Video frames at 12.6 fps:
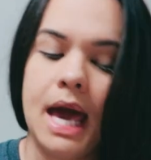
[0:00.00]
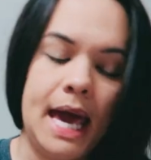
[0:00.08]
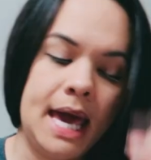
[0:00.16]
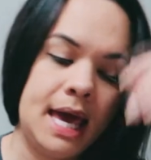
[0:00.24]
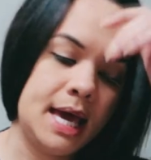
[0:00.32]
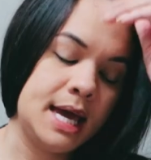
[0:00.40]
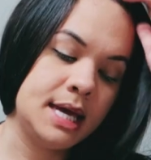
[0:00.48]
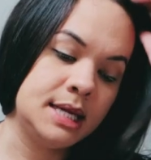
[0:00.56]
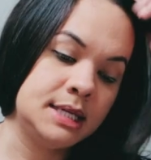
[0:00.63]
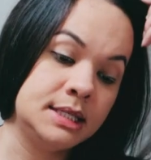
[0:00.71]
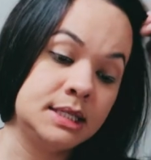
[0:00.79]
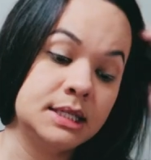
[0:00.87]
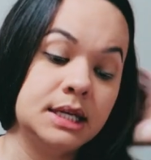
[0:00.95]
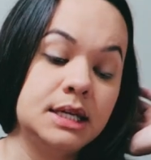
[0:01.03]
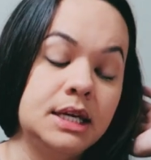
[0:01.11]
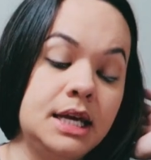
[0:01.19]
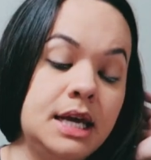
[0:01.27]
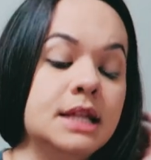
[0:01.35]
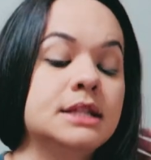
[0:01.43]
and
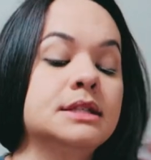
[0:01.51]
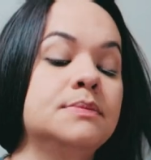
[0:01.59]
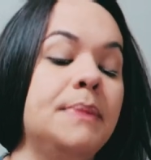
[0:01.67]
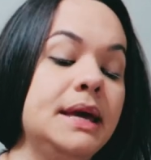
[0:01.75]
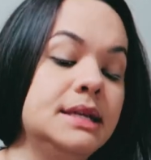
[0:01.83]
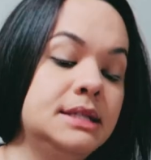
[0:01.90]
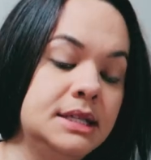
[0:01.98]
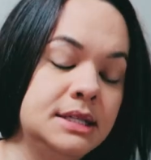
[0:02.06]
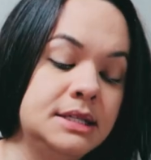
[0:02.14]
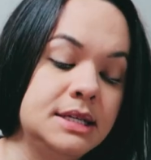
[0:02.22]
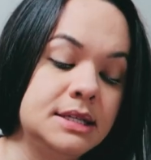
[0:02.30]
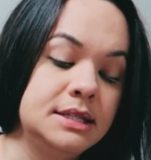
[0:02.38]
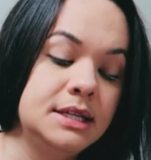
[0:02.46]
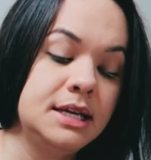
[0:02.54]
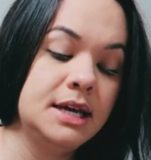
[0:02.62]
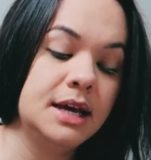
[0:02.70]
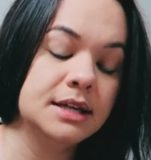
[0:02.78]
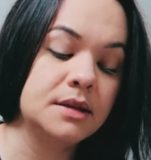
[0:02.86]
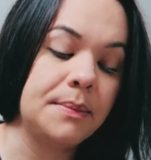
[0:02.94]
it's based in
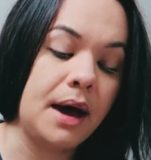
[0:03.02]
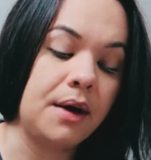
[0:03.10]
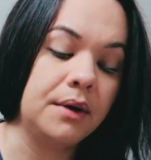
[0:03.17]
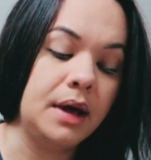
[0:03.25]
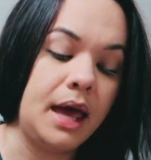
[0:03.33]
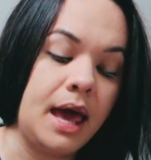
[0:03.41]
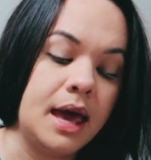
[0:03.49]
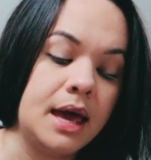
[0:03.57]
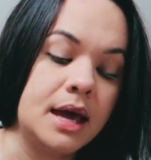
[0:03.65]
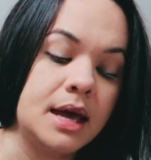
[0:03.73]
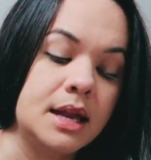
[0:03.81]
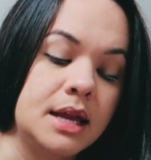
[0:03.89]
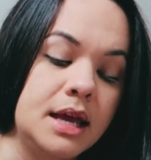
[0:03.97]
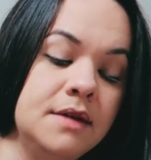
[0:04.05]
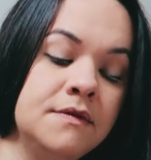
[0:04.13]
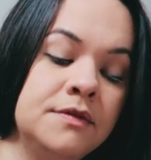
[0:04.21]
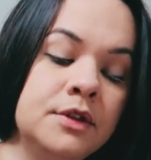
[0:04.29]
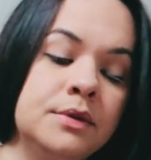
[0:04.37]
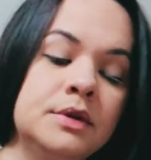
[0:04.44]
DC. It's about an
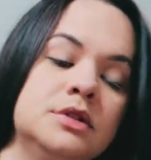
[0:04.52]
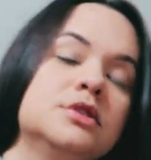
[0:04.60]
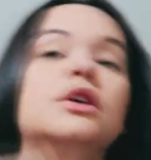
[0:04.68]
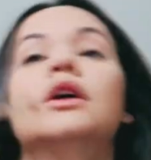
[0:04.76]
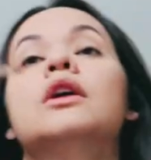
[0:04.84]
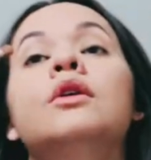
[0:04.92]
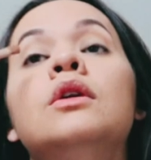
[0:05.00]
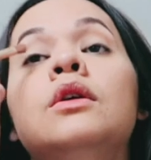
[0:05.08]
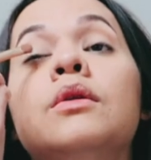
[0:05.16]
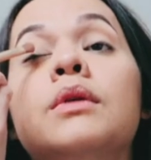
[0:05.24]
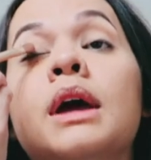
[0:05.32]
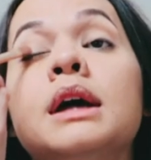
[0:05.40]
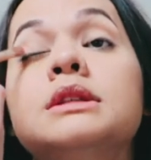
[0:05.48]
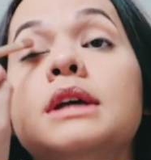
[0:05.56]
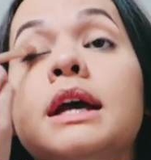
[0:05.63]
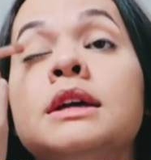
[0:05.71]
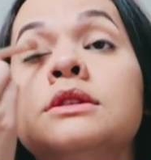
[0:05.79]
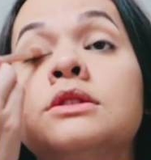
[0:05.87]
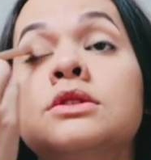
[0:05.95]
influencer who gets
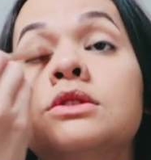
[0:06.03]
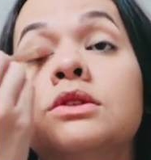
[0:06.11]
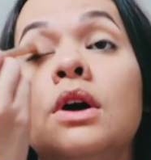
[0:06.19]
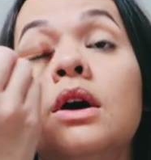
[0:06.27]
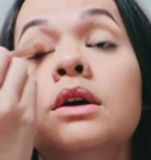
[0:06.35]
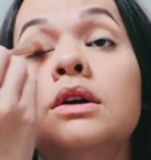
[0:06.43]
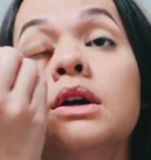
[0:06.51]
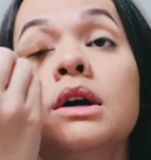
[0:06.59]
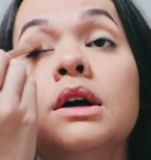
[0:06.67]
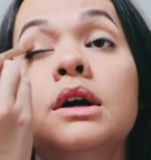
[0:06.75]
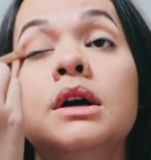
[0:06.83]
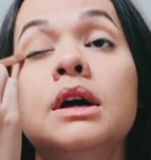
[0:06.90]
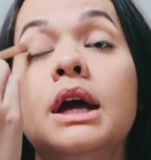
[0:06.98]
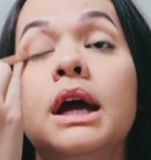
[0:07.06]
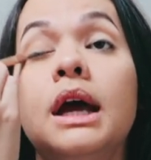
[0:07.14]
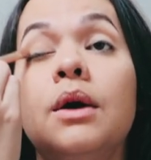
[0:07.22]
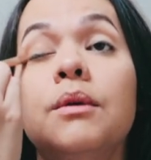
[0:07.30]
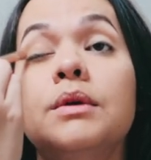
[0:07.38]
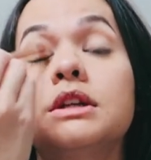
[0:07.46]
a stalker,
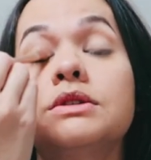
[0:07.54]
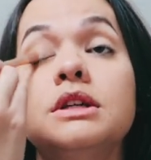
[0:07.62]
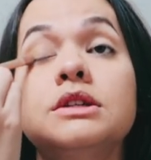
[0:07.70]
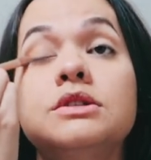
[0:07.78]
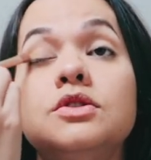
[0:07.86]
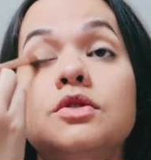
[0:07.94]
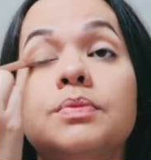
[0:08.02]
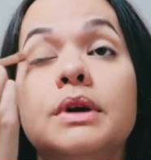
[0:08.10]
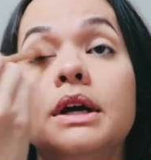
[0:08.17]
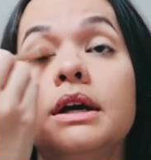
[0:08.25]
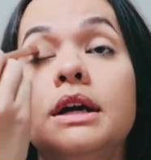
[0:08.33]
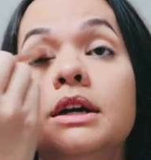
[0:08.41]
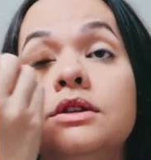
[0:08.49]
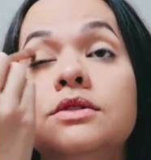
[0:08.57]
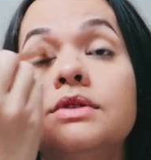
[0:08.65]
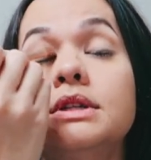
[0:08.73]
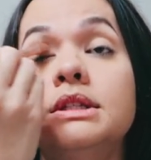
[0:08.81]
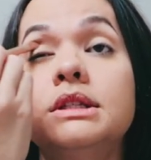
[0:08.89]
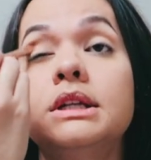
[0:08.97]
which is super
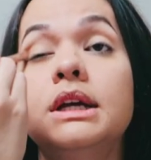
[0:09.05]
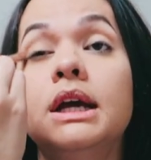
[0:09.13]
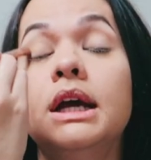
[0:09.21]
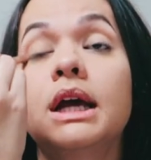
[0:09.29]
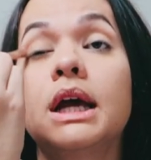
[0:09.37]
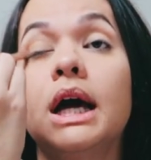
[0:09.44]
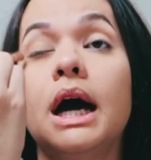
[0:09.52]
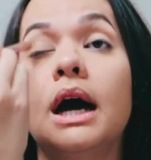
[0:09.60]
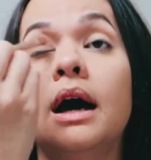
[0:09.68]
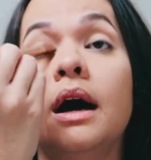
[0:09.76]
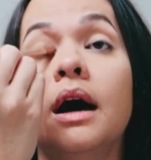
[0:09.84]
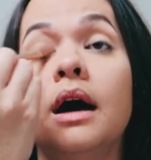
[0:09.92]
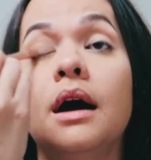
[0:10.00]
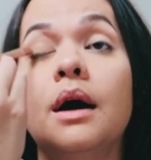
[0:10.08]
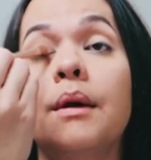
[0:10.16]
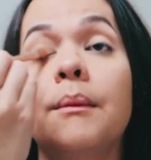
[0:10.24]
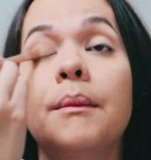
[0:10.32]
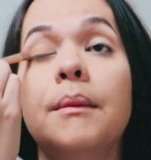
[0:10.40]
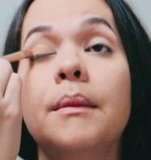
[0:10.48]
interesting.
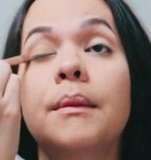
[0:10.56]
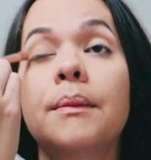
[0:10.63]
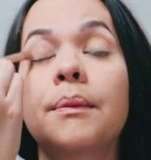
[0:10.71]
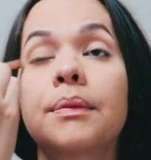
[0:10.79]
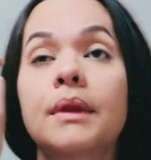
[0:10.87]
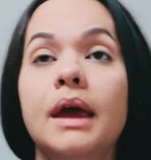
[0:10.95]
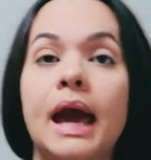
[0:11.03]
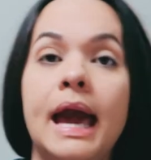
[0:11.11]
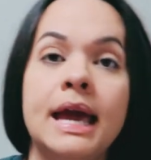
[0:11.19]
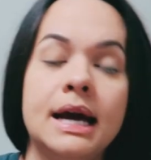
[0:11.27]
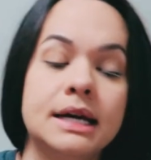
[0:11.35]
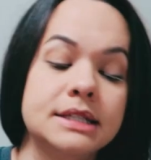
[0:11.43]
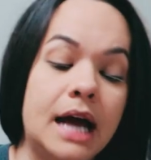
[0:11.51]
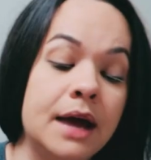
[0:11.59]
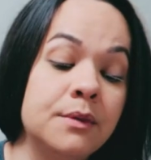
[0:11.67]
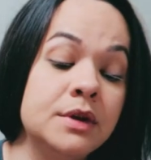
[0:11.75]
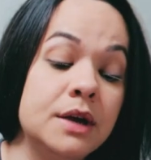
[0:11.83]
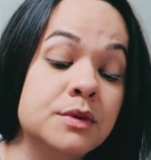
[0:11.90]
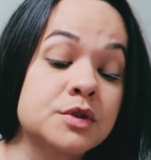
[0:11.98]
Um, and I
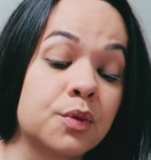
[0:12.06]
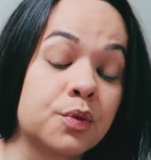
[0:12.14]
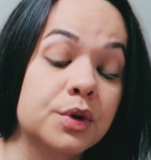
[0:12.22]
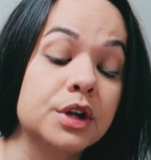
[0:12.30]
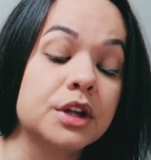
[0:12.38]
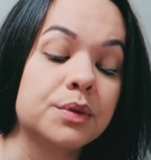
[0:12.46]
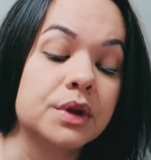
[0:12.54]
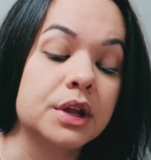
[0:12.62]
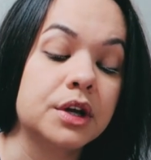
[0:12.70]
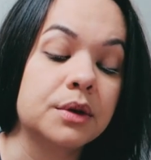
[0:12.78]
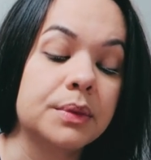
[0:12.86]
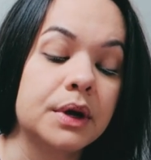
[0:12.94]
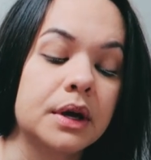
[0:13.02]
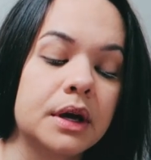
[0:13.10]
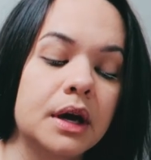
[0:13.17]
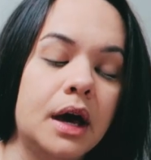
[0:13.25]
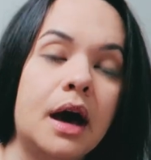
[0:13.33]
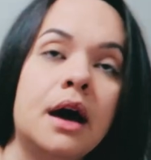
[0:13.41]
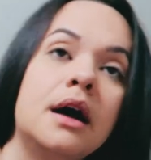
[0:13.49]
w it was a really, really good book.
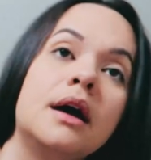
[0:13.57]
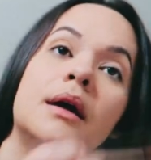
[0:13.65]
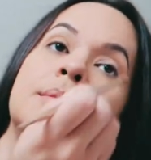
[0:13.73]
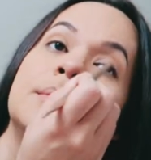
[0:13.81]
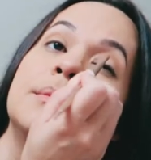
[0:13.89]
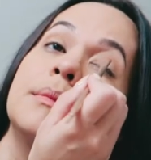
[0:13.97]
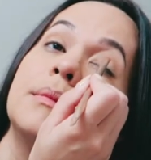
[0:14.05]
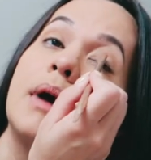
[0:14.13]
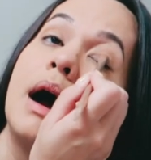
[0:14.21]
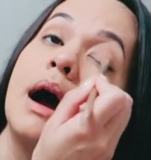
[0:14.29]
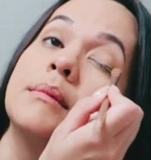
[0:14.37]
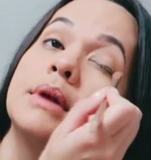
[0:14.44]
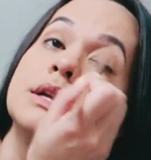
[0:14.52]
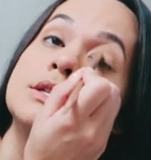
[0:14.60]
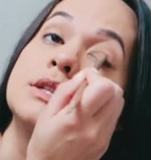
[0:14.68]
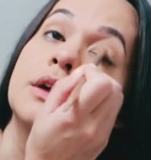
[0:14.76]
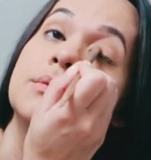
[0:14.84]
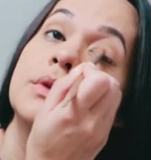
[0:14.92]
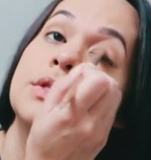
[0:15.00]
Um, I'm not
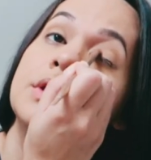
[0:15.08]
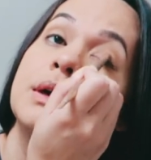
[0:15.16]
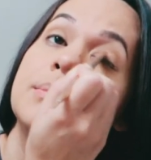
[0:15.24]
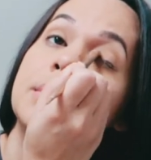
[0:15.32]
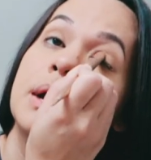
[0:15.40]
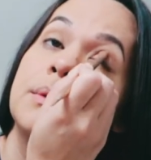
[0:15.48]
done with it, but I